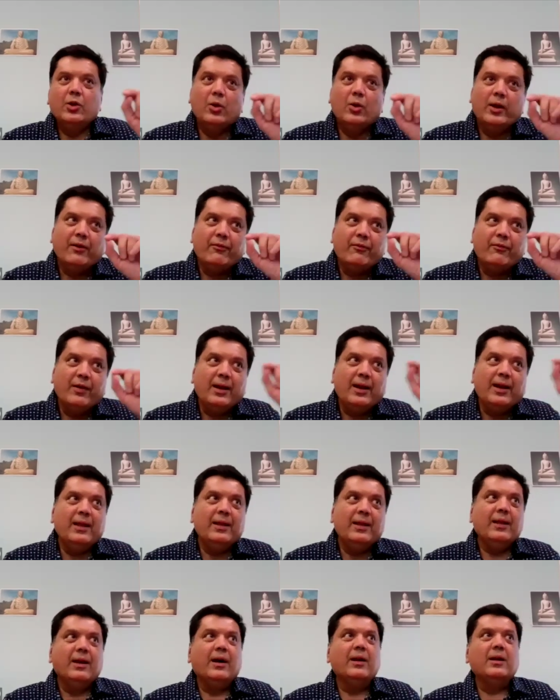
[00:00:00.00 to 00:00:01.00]
you'll
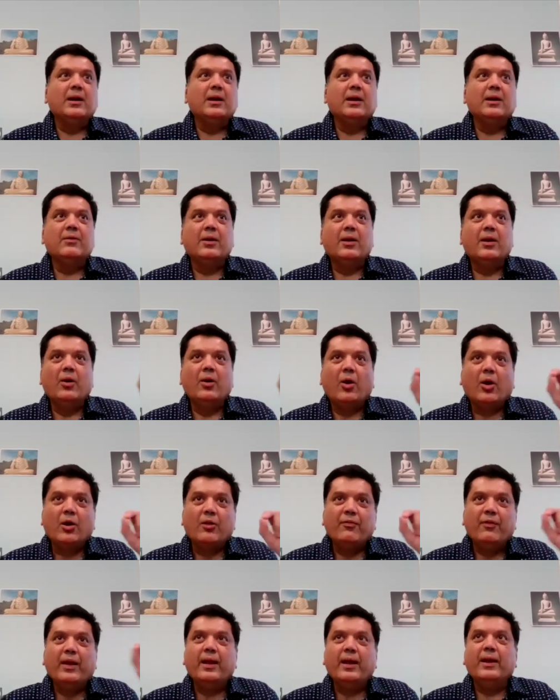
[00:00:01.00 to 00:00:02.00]
definitely uncover a
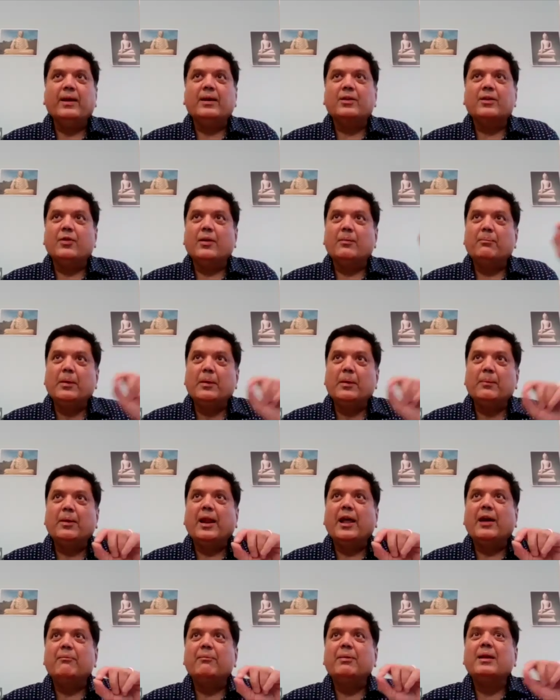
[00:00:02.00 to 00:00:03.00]
lot of areas where
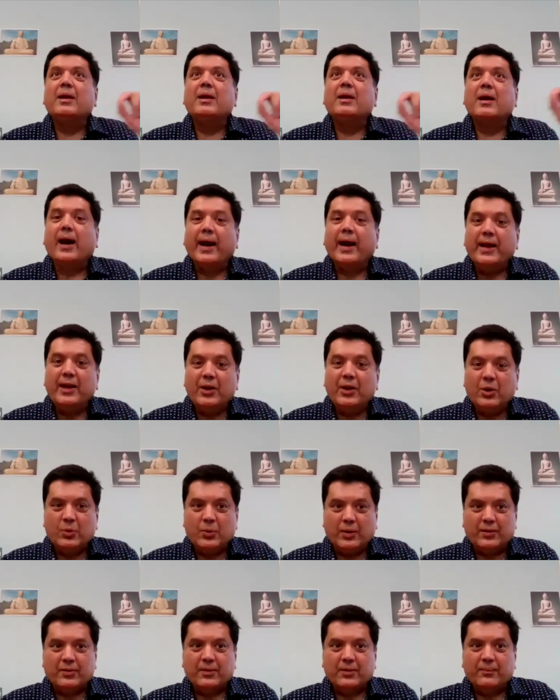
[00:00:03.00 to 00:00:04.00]
people have been kind
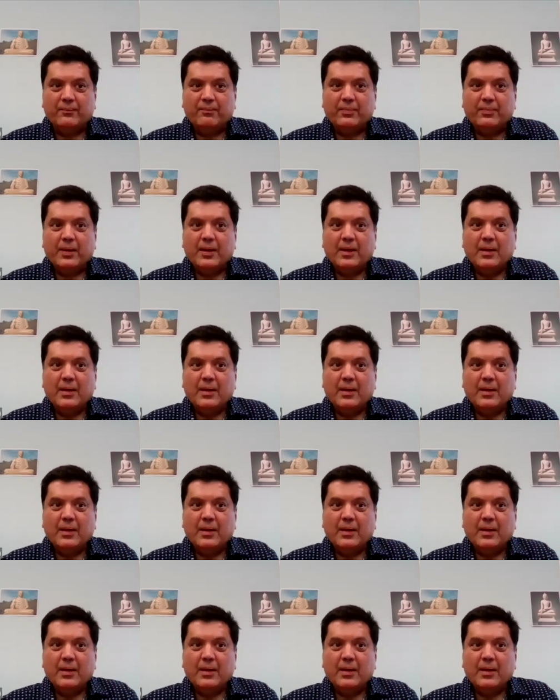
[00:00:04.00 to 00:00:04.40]
to us,